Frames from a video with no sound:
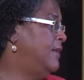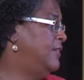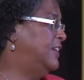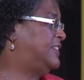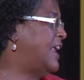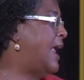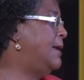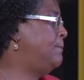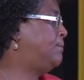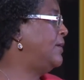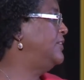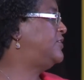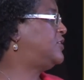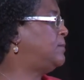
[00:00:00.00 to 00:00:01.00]
the 10
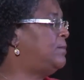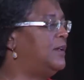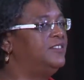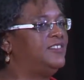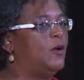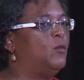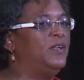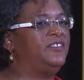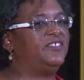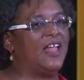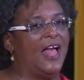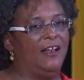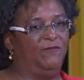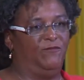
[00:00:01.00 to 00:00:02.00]
principles that we
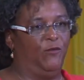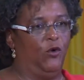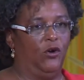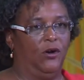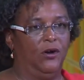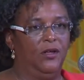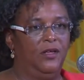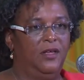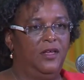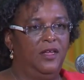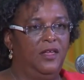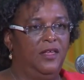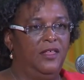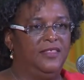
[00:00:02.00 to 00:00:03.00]
stand for,
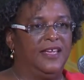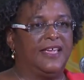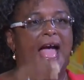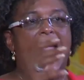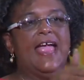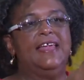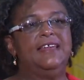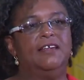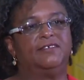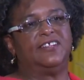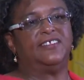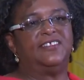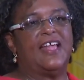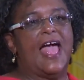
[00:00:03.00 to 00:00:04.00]
the kind of
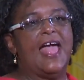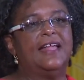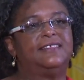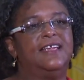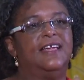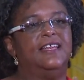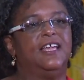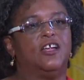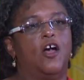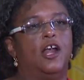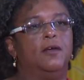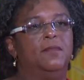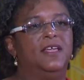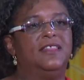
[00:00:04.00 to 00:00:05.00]
society and
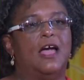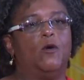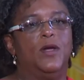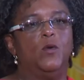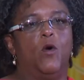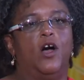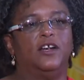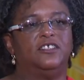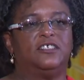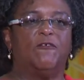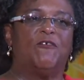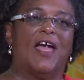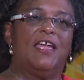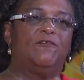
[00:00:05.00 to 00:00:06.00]
economy that we want
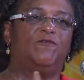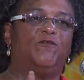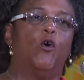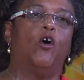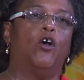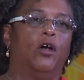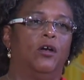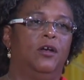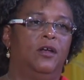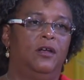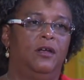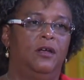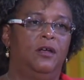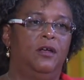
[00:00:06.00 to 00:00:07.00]
to fight for,
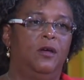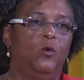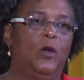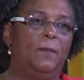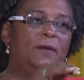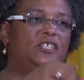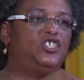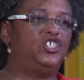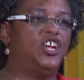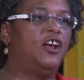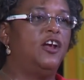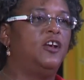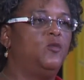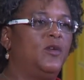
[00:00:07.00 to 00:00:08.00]
will be
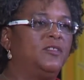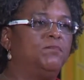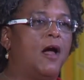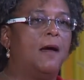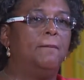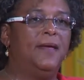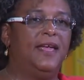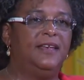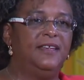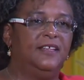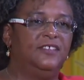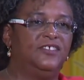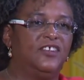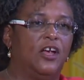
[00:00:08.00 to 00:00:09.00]
shared with
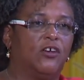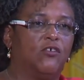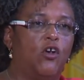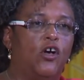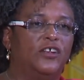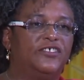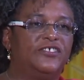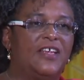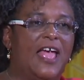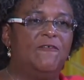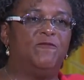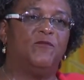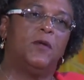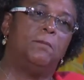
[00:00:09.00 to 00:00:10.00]
Barbadians across
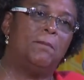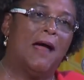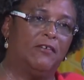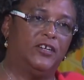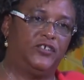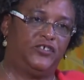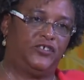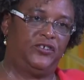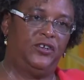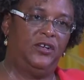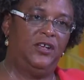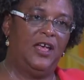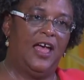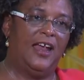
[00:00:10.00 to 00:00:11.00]
every parish
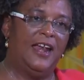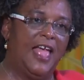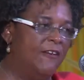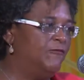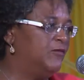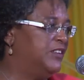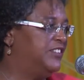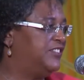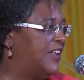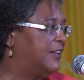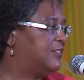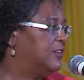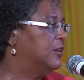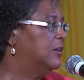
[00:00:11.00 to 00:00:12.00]
and every
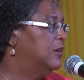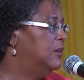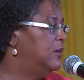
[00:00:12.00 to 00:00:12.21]
sector,